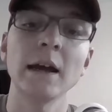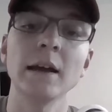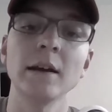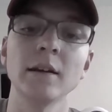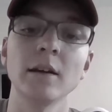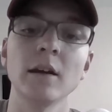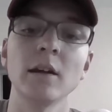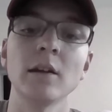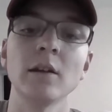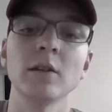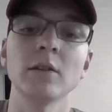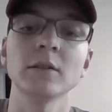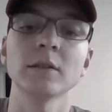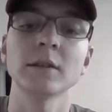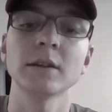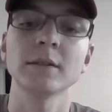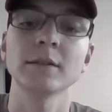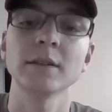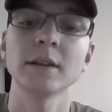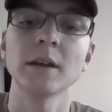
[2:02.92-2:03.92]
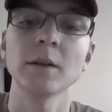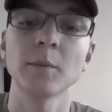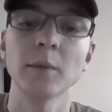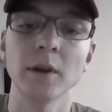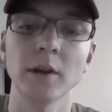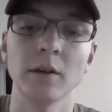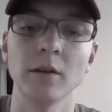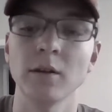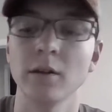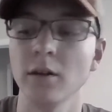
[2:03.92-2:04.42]
along the seam
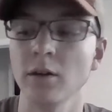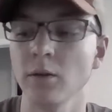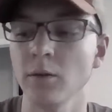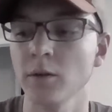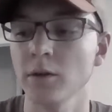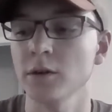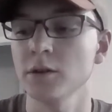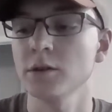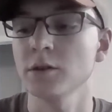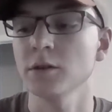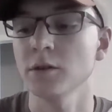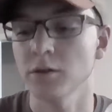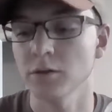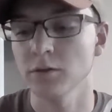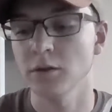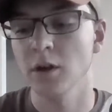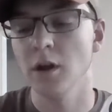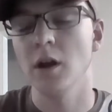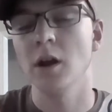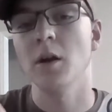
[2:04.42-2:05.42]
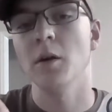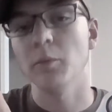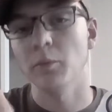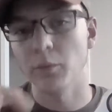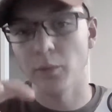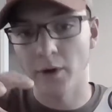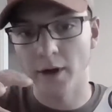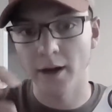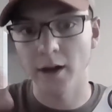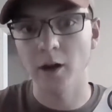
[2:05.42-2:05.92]
here in order to
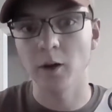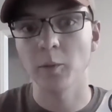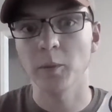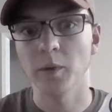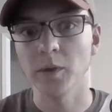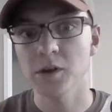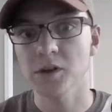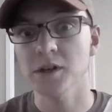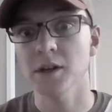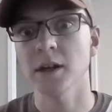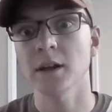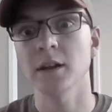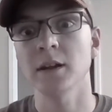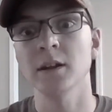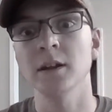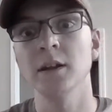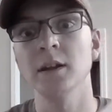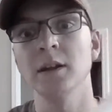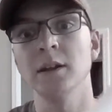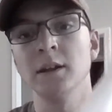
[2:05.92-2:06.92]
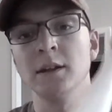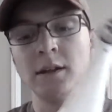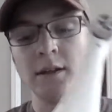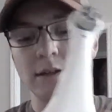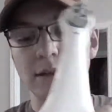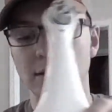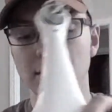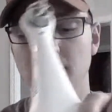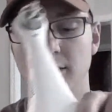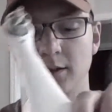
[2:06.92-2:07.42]
break open the shell.
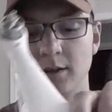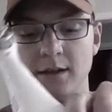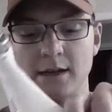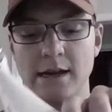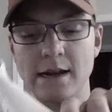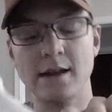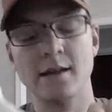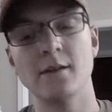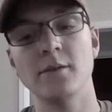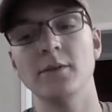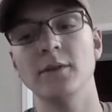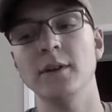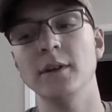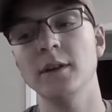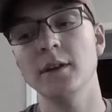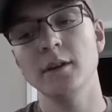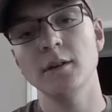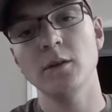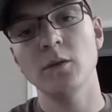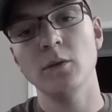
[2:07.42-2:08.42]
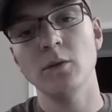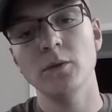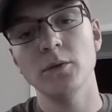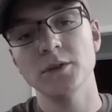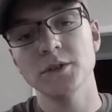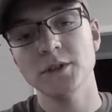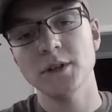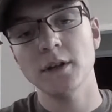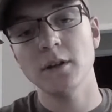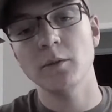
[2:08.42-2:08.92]
Now the whole
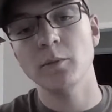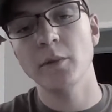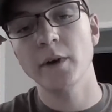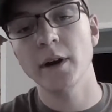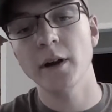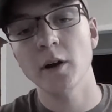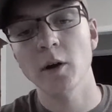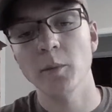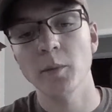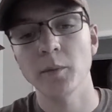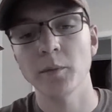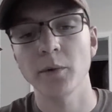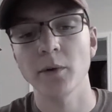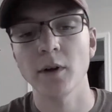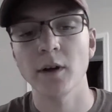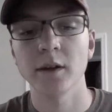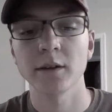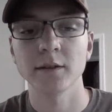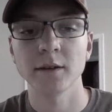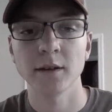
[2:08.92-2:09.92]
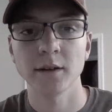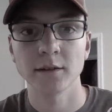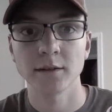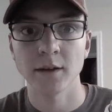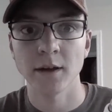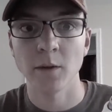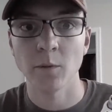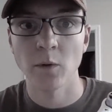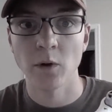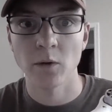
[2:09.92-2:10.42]
shell break open process I
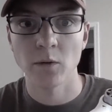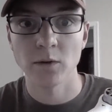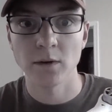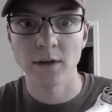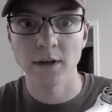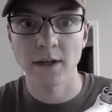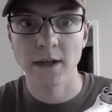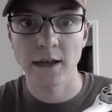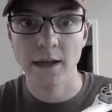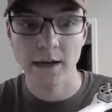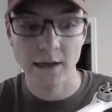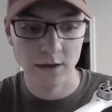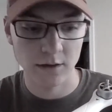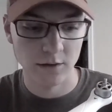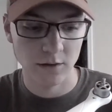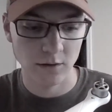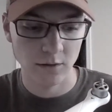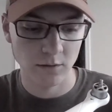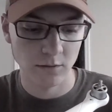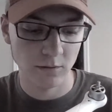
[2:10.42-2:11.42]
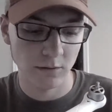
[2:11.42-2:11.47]
won't get into.